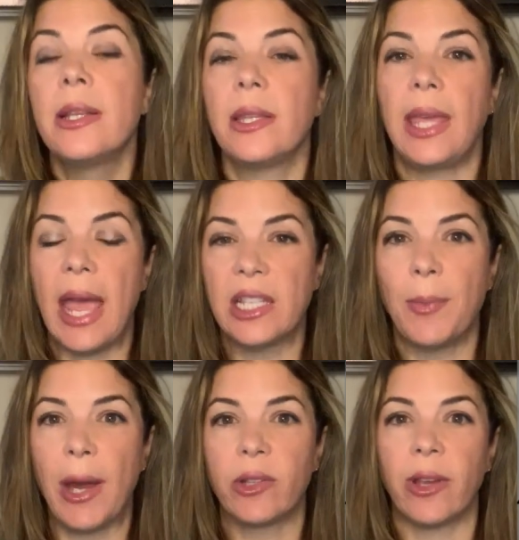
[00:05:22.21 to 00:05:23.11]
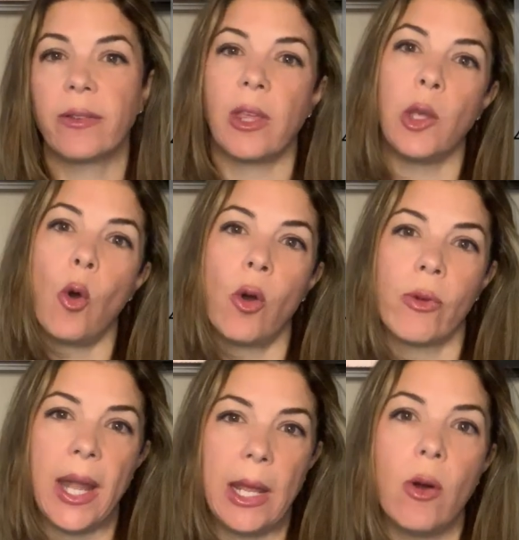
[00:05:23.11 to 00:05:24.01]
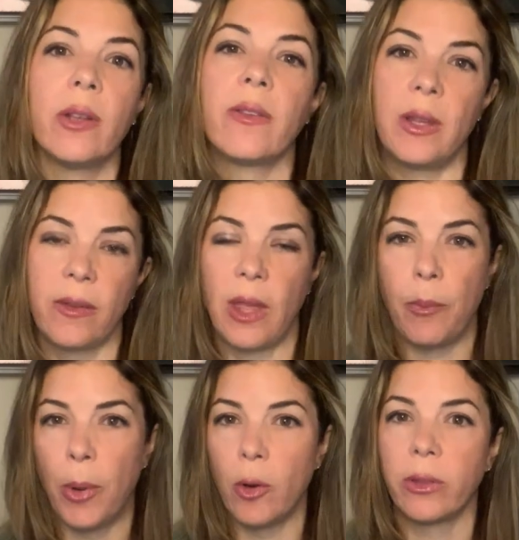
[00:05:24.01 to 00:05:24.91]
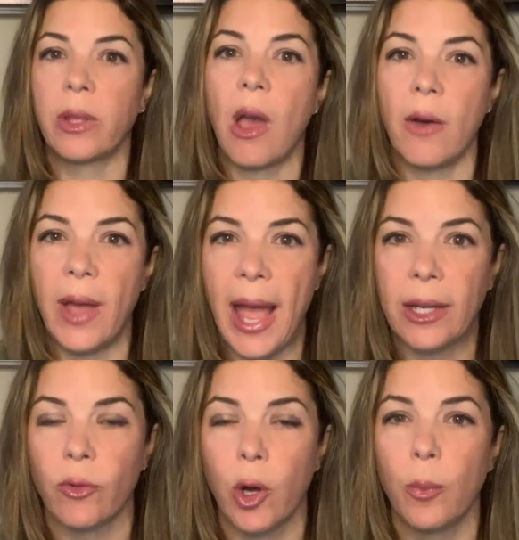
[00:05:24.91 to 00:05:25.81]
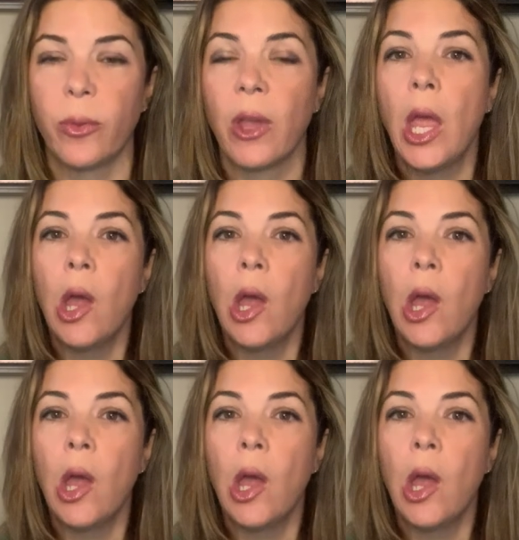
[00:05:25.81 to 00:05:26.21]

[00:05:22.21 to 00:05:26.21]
to the antibiotics that you're already on, since they both cover anaerobes.